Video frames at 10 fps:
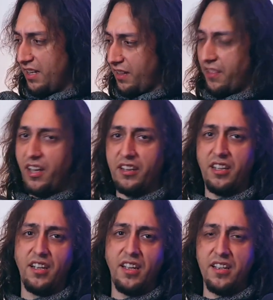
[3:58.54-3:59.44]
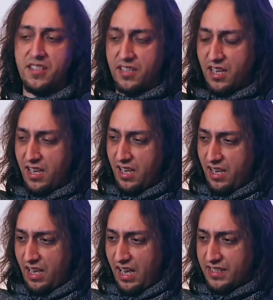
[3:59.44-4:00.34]
Nothing is
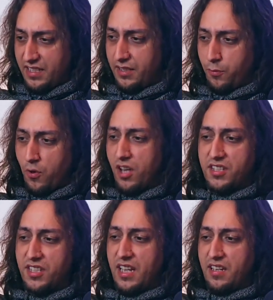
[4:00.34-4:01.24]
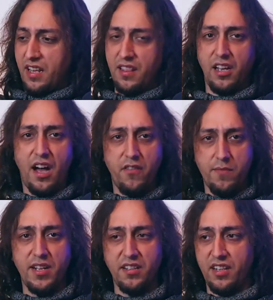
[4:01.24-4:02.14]
as it was, and the
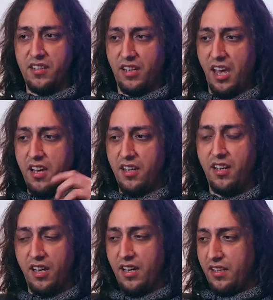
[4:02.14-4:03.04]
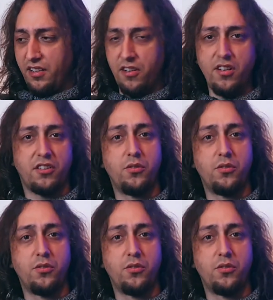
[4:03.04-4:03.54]
government and the king, they're not